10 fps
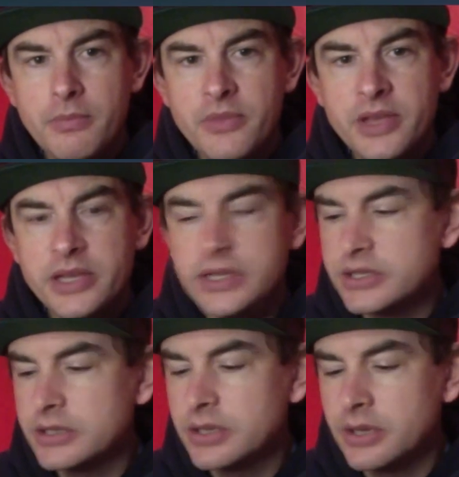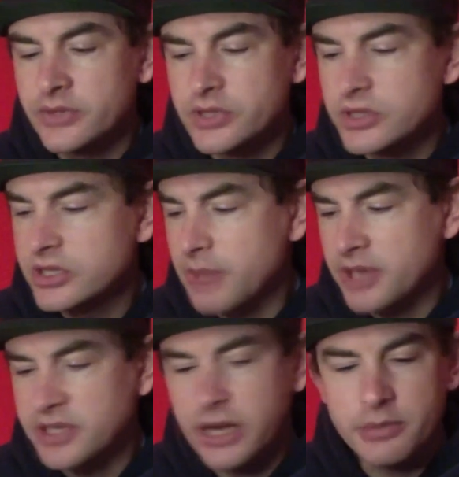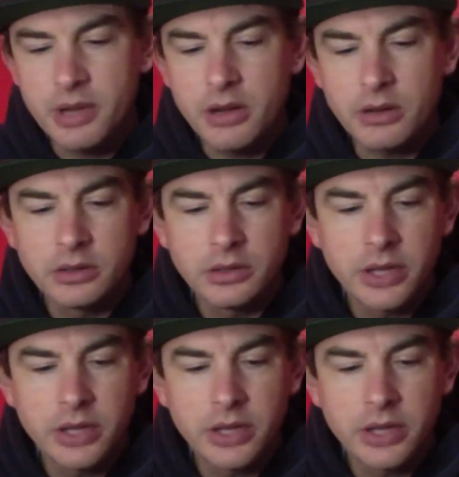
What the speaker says: These have just smashed it out of the park.